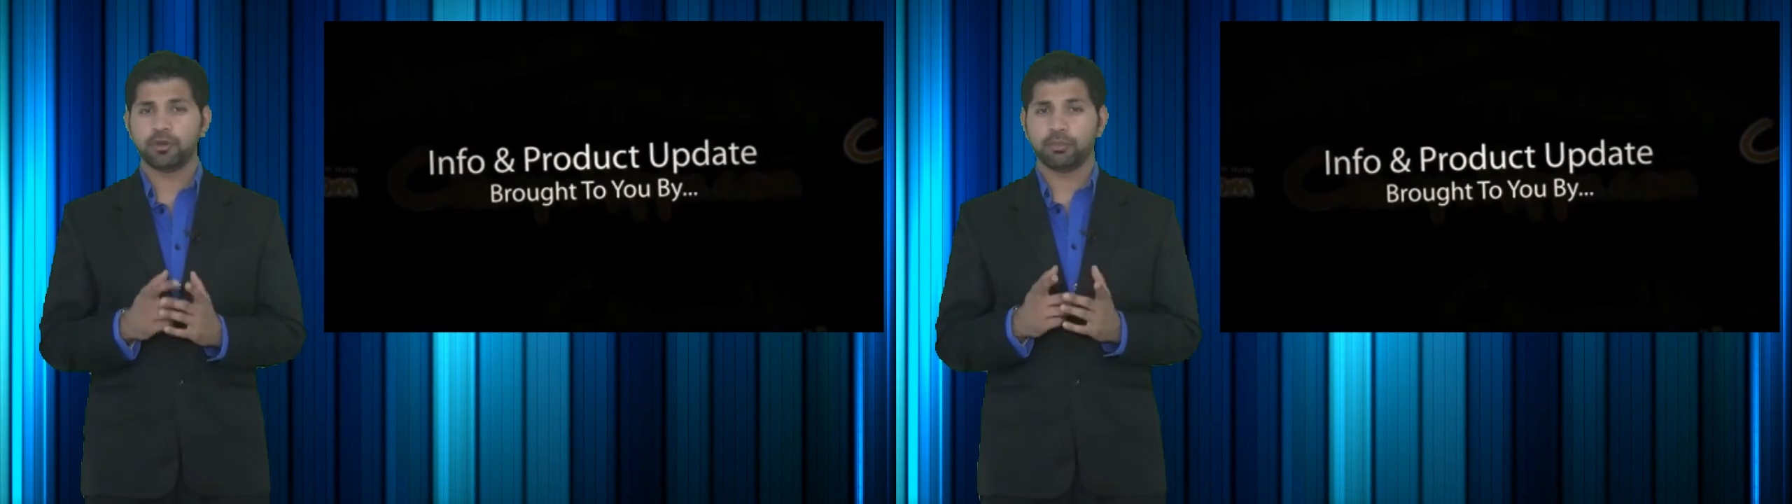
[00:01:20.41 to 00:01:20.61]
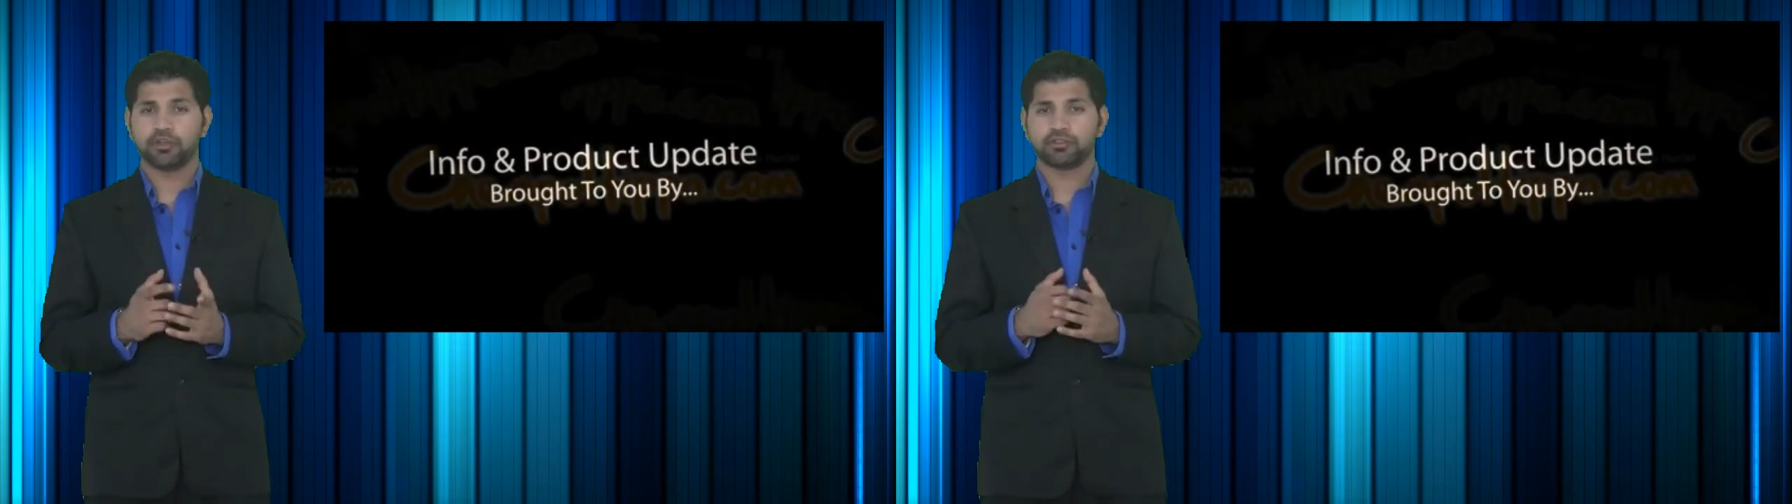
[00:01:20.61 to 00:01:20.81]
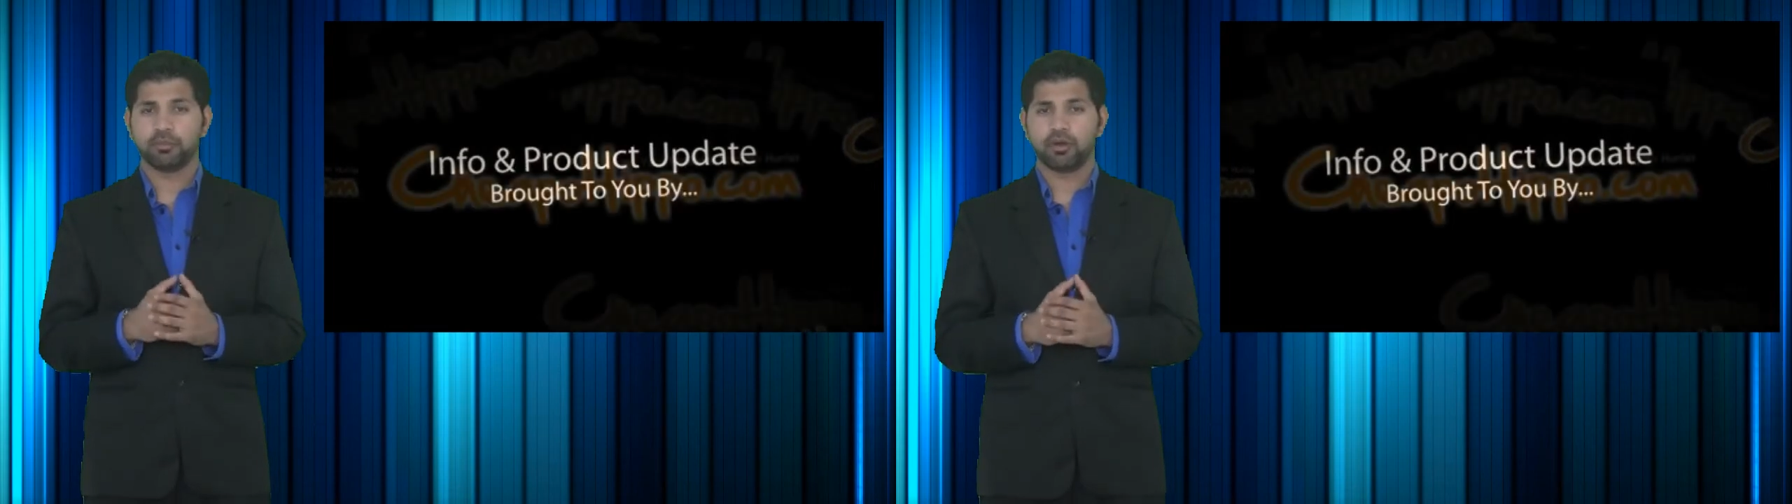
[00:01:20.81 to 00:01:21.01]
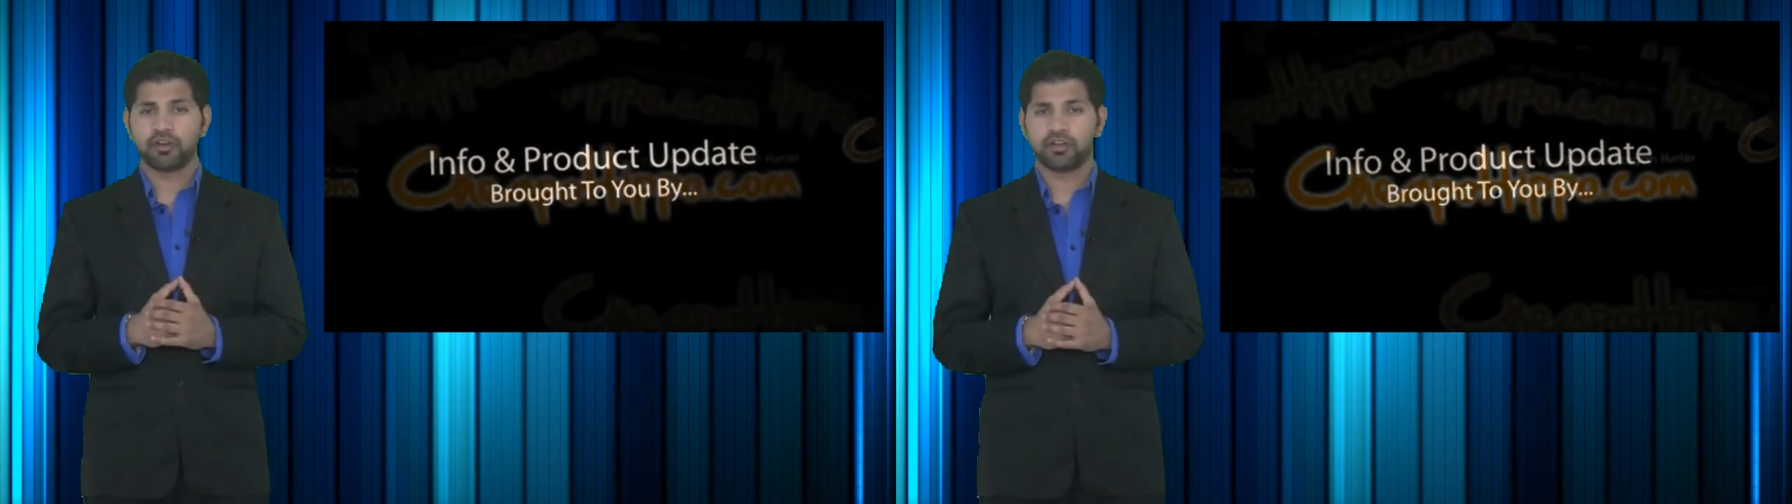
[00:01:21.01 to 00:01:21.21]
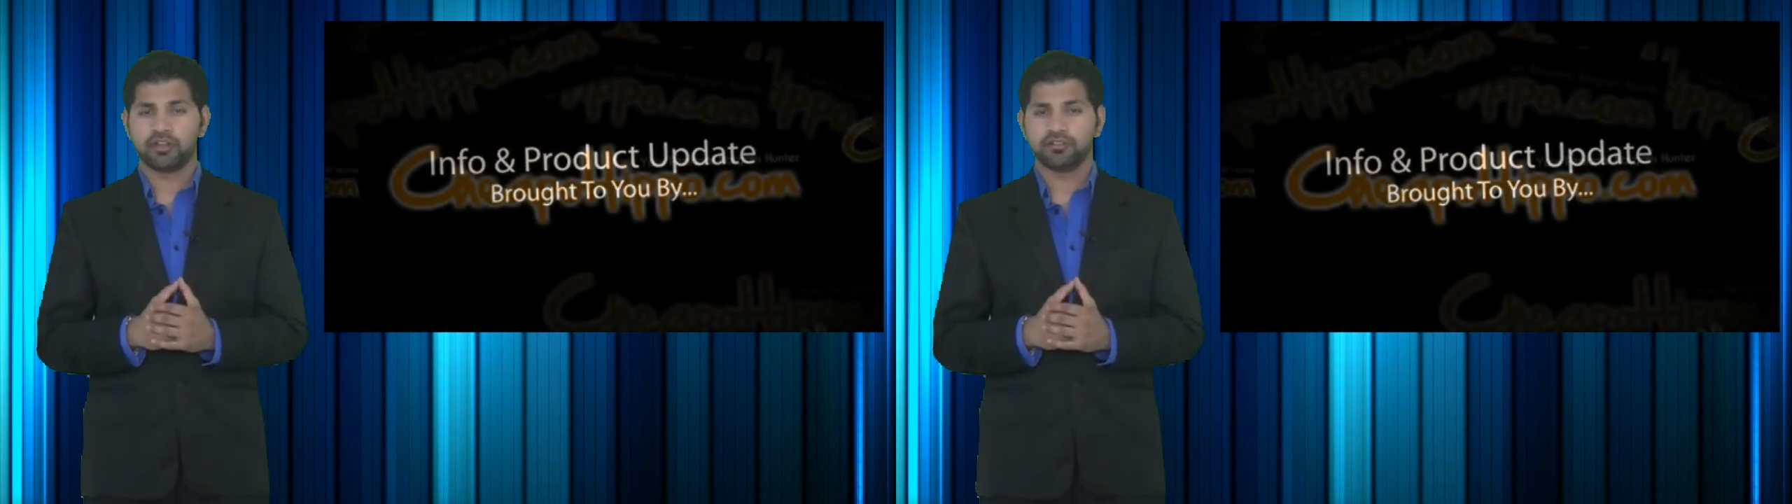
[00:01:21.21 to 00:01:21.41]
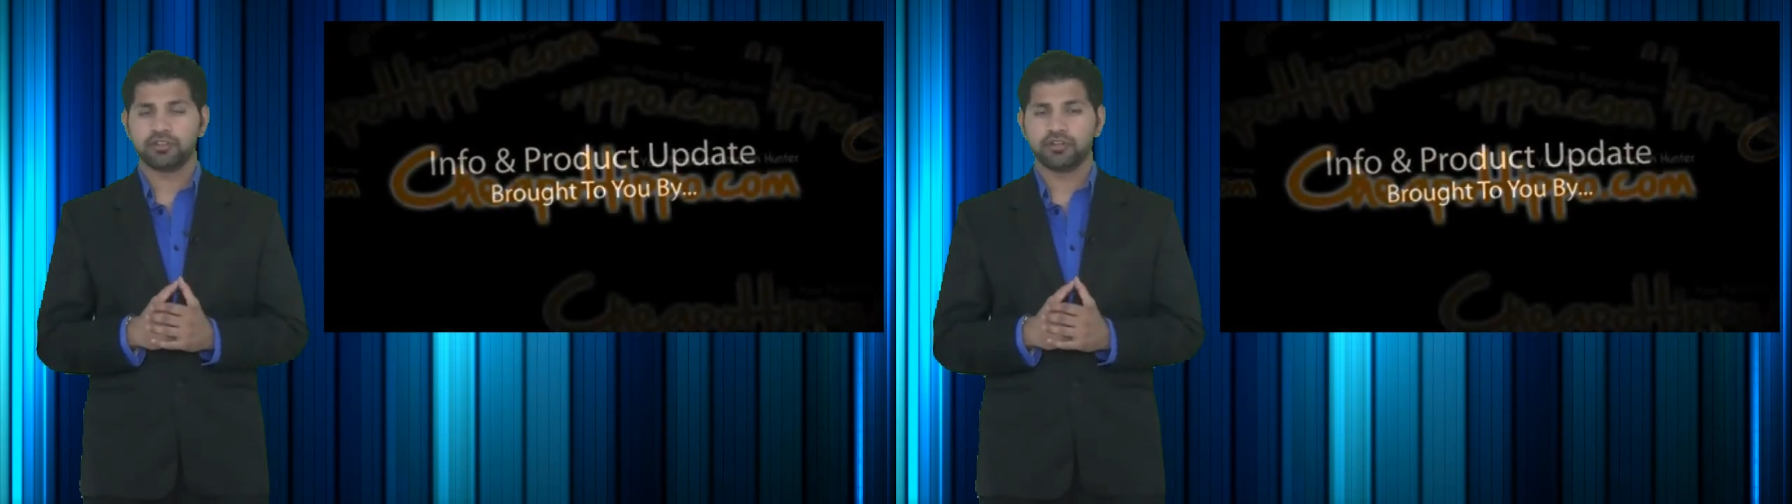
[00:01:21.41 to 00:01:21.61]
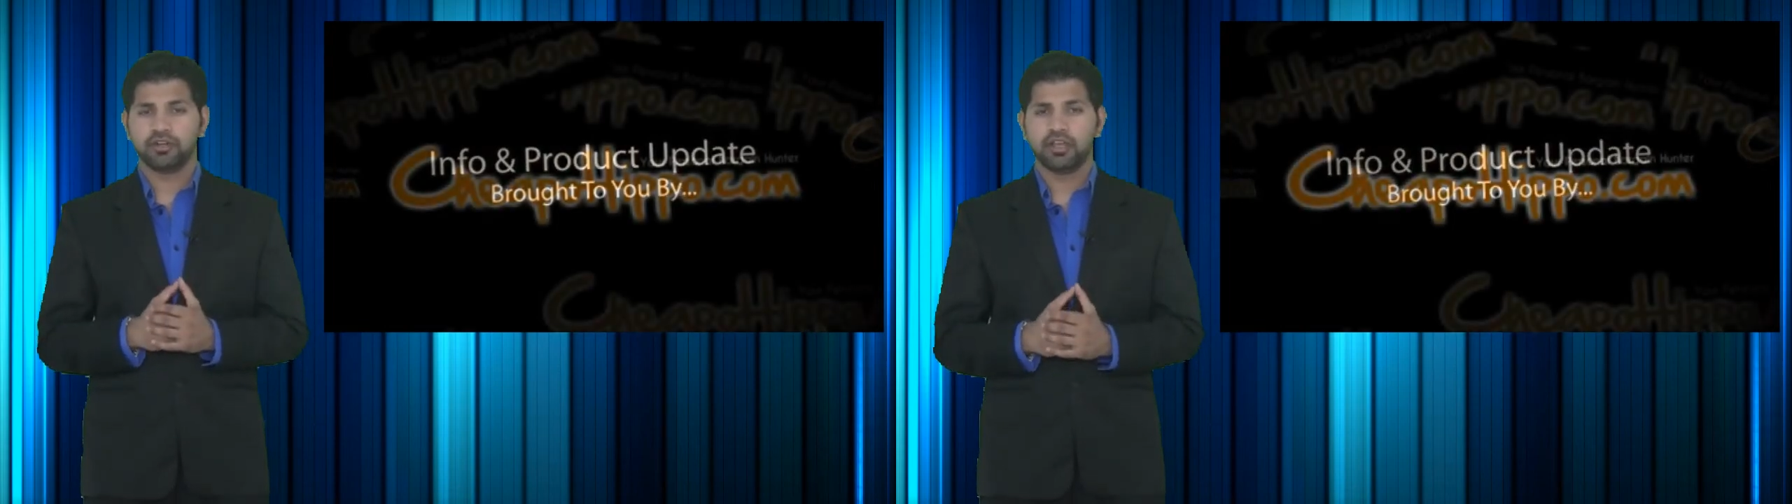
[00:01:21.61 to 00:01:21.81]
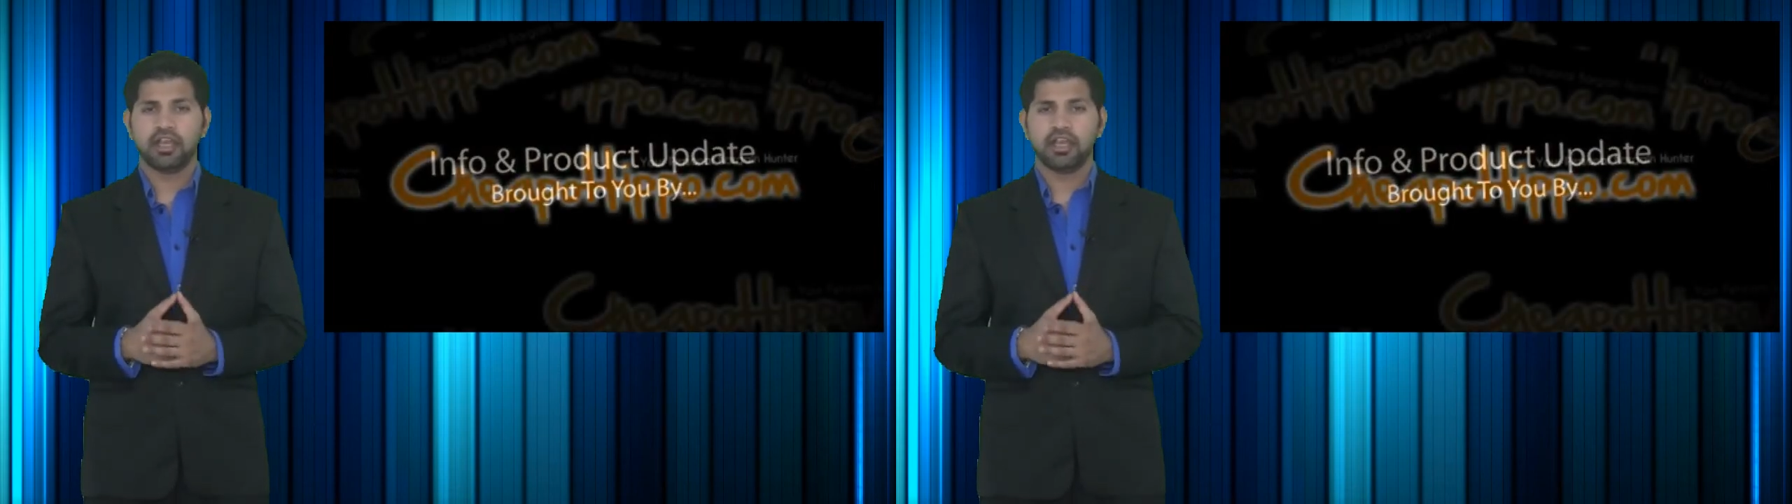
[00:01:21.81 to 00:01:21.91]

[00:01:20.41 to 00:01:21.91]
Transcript: your personal bargain hunter,